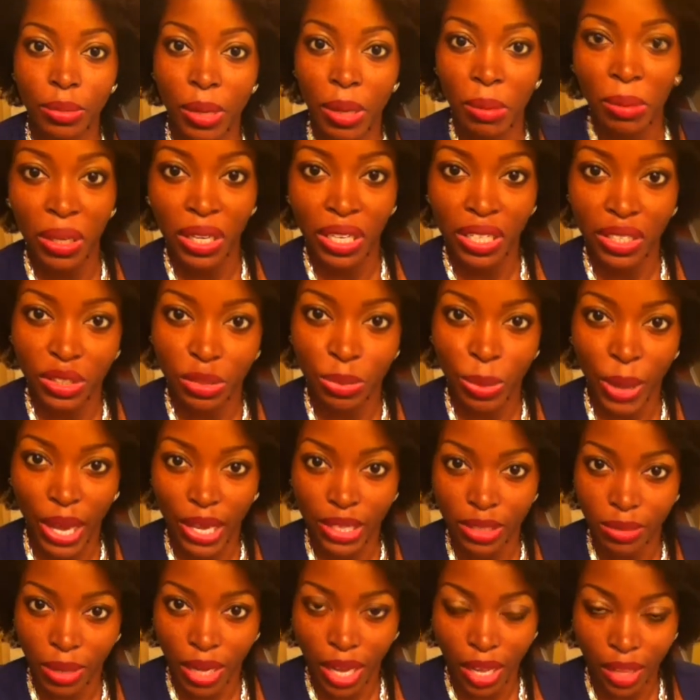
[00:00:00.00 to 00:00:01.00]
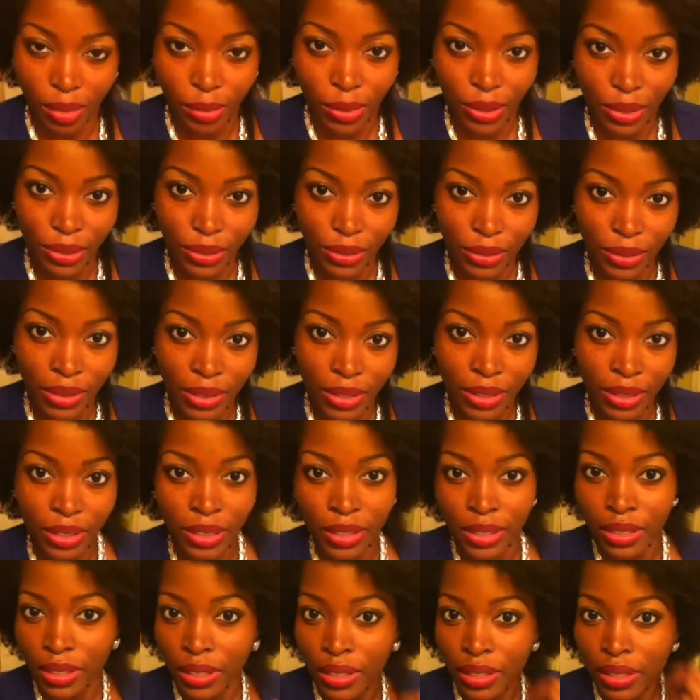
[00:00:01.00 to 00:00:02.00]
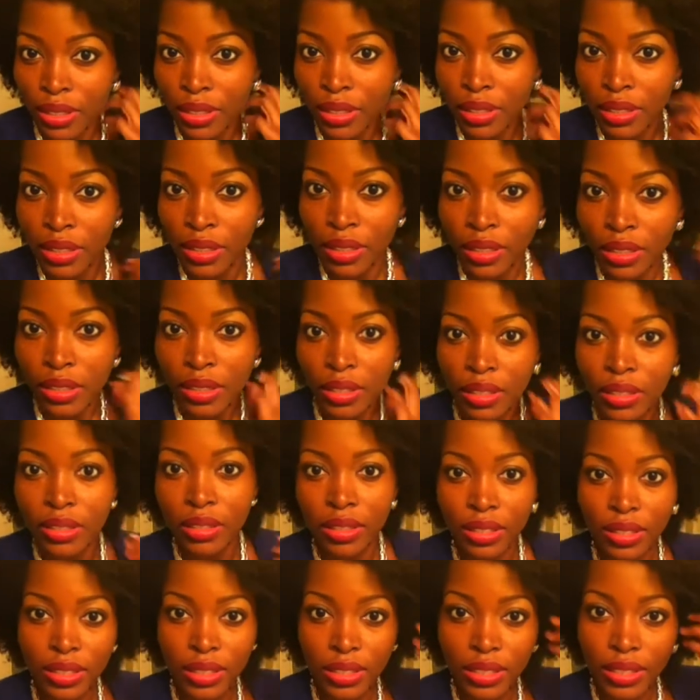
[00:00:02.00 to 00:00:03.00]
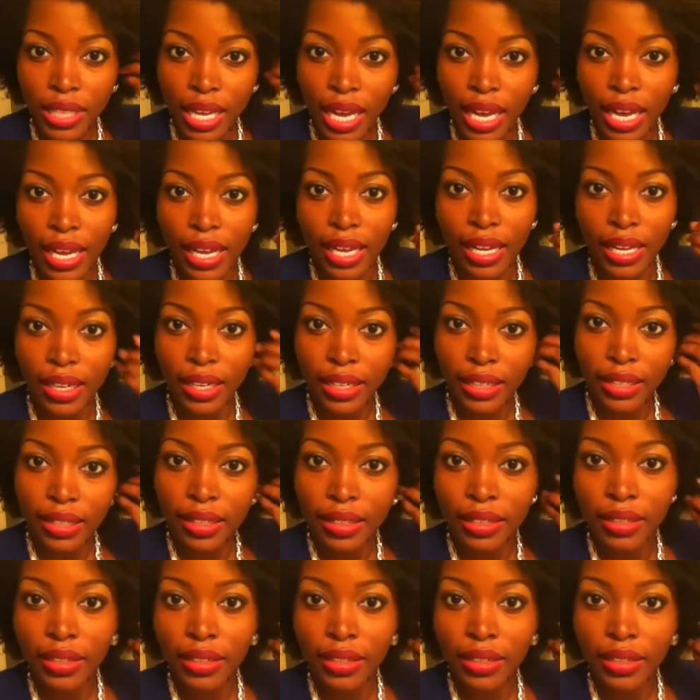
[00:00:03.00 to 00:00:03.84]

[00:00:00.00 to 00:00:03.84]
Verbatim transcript: maybe an inch past my collarbone. Inside.